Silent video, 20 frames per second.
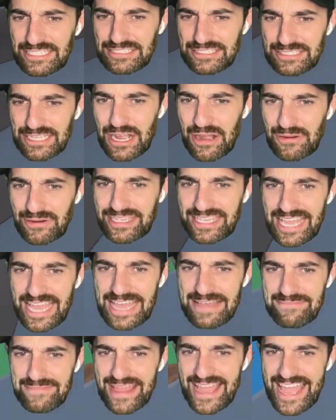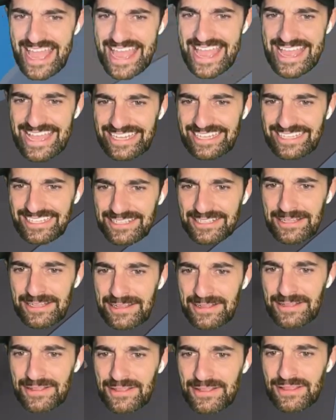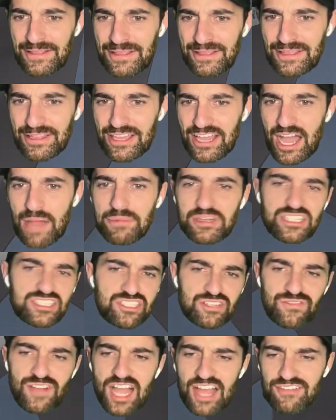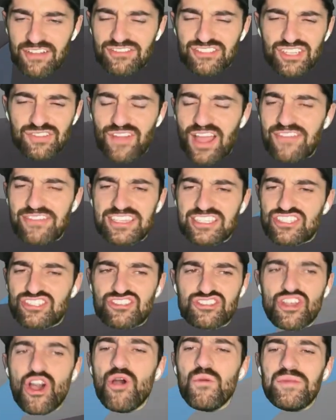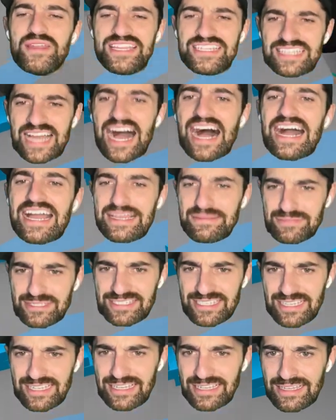Just don't get me. I'm gonna survive. I've survived this so many times.